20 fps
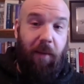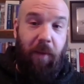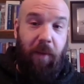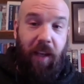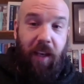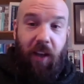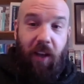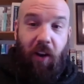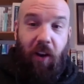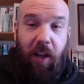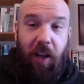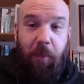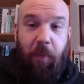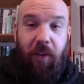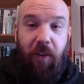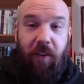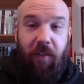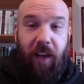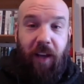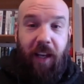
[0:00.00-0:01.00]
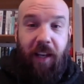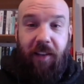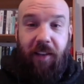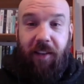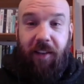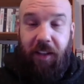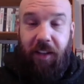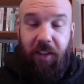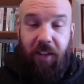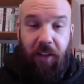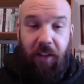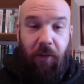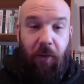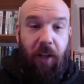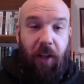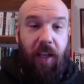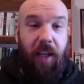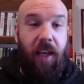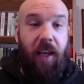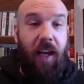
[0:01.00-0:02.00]
In the early months of
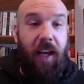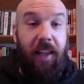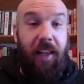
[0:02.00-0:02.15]
1863,